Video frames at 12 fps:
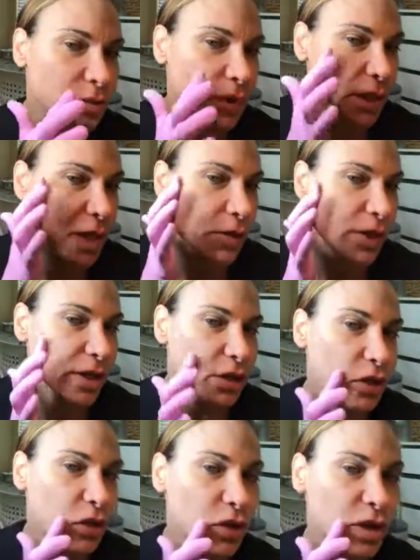I'm going to get ready
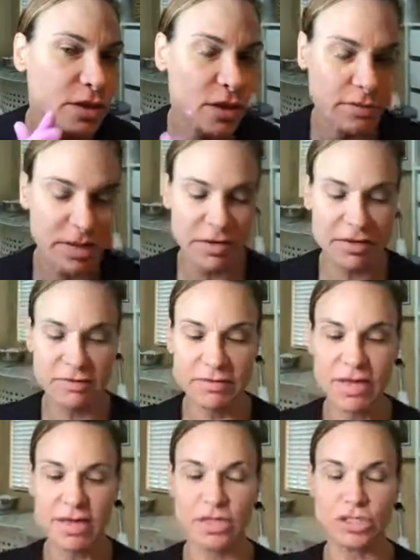to do this on my
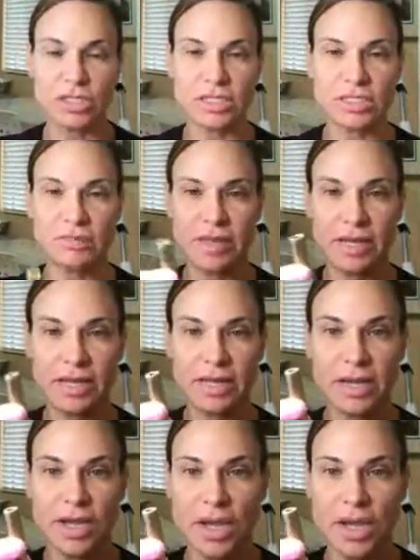skin in just a minute.